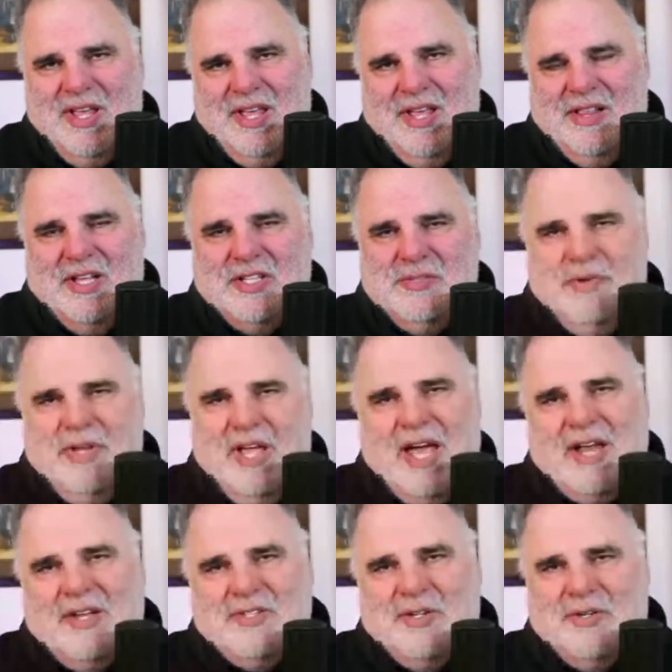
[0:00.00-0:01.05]
let's be
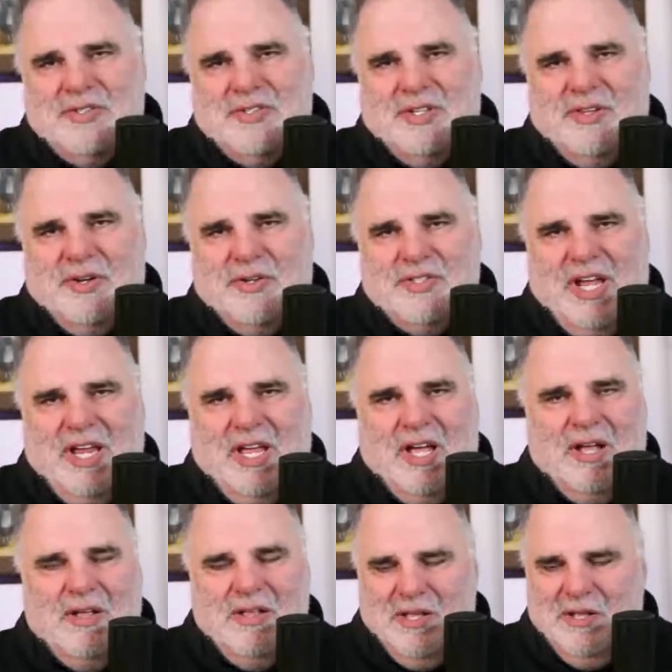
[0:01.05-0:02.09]
honest, there's
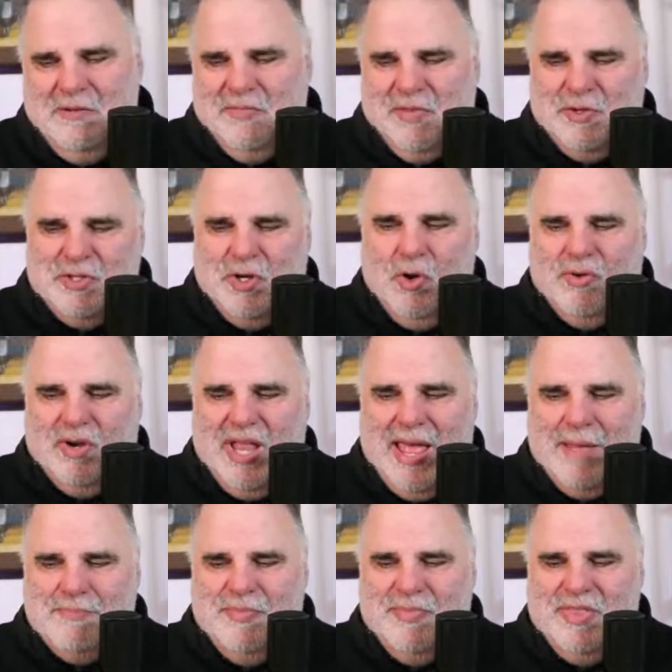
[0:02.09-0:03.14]
an overlap.